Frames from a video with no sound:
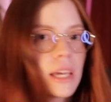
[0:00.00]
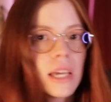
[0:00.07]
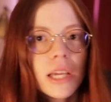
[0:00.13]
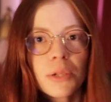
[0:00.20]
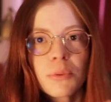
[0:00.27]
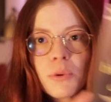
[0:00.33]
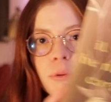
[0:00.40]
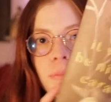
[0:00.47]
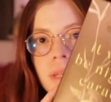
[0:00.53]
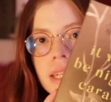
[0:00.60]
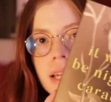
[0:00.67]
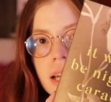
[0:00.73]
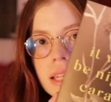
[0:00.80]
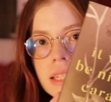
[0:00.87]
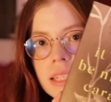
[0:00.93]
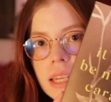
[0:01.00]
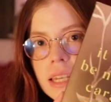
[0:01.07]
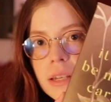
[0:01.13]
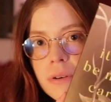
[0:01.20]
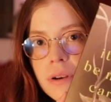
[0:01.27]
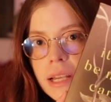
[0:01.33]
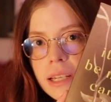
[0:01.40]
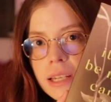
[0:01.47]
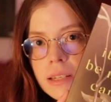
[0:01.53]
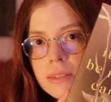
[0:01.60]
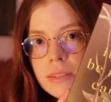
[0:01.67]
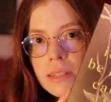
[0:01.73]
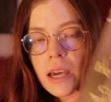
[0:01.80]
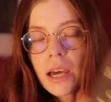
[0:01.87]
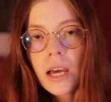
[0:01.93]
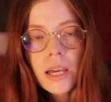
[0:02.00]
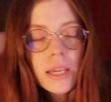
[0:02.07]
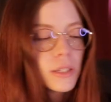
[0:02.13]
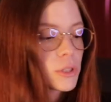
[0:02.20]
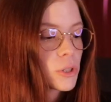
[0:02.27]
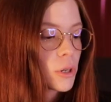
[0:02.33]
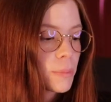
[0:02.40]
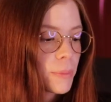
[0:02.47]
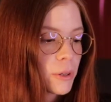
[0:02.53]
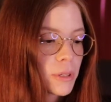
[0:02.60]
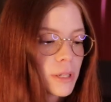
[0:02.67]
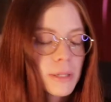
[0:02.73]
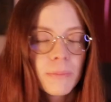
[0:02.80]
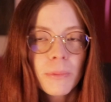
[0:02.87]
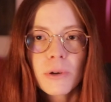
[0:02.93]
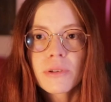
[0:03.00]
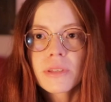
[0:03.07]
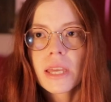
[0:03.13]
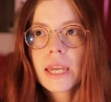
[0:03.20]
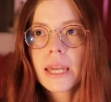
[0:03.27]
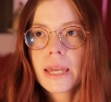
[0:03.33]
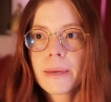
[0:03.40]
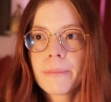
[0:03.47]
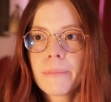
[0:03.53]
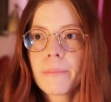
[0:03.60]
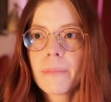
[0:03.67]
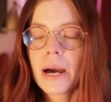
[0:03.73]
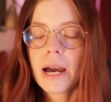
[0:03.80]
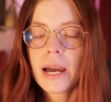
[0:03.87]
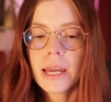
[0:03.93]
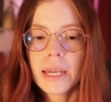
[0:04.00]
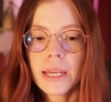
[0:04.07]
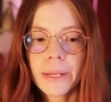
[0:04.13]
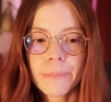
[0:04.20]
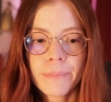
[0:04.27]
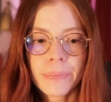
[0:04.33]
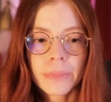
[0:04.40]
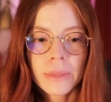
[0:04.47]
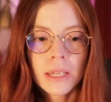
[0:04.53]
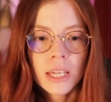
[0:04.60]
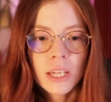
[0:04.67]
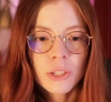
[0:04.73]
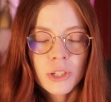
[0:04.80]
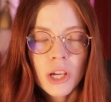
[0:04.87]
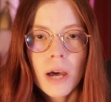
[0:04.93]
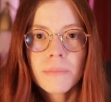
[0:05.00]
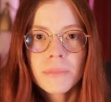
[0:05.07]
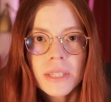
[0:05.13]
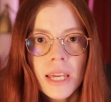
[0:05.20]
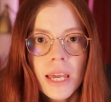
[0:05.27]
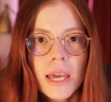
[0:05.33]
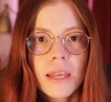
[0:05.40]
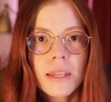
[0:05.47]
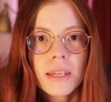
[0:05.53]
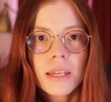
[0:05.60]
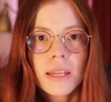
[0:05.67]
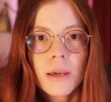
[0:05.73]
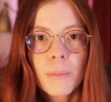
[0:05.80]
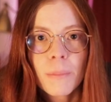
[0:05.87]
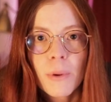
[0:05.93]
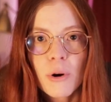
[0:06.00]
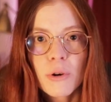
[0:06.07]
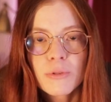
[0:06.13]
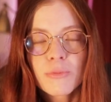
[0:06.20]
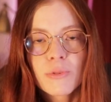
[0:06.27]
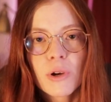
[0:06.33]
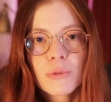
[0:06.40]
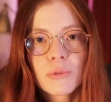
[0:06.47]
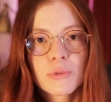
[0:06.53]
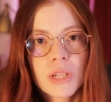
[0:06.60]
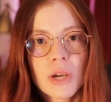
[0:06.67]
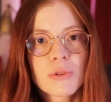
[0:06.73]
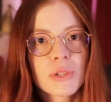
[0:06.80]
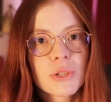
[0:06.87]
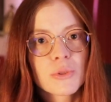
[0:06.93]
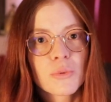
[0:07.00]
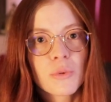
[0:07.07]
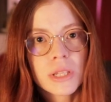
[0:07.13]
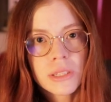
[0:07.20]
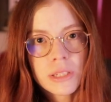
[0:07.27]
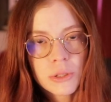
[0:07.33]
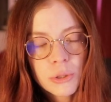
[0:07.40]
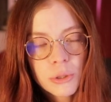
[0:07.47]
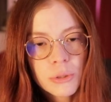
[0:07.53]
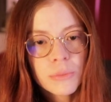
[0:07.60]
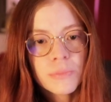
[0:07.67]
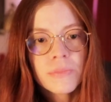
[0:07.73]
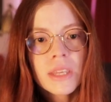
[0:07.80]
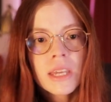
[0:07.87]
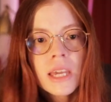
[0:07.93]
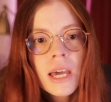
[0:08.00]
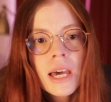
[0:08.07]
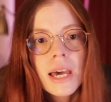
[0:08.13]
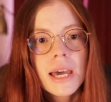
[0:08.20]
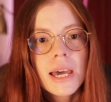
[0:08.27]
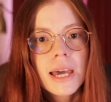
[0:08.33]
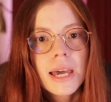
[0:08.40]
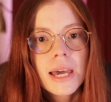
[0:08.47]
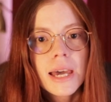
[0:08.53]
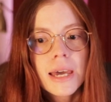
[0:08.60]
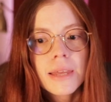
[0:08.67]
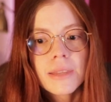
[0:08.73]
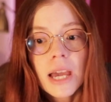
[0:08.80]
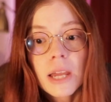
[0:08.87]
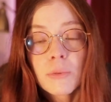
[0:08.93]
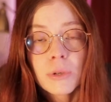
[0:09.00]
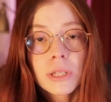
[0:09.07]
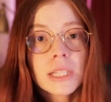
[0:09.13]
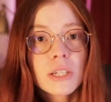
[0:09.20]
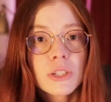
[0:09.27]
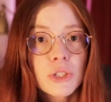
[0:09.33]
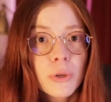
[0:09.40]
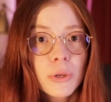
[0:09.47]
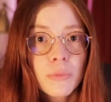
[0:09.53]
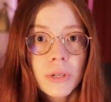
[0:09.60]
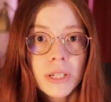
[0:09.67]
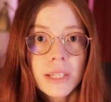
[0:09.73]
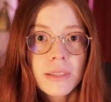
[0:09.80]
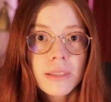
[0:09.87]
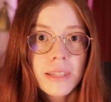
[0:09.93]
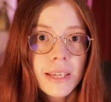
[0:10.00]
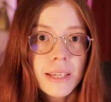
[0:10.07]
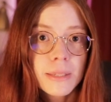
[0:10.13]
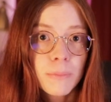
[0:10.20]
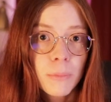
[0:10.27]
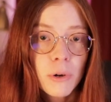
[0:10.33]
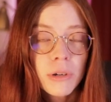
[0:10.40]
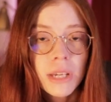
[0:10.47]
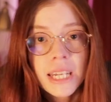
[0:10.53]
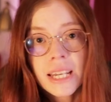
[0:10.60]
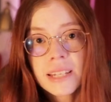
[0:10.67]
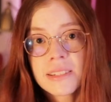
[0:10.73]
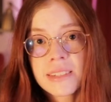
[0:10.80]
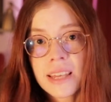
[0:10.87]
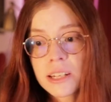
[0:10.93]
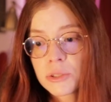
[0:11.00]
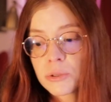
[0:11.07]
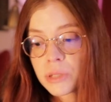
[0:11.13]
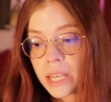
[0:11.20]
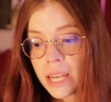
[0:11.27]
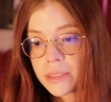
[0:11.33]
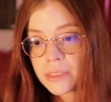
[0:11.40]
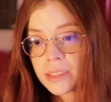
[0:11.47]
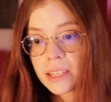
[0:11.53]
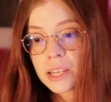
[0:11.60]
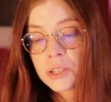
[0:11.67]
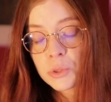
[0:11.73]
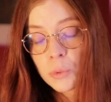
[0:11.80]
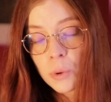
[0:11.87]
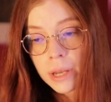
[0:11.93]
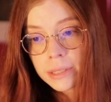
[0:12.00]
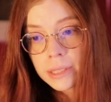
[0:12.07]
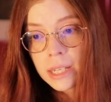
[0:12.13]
It Will Be Night in Caracas. I talk about this book in my top 10 books from 2022. And I really enjoyed reading this book and I decided to get this one.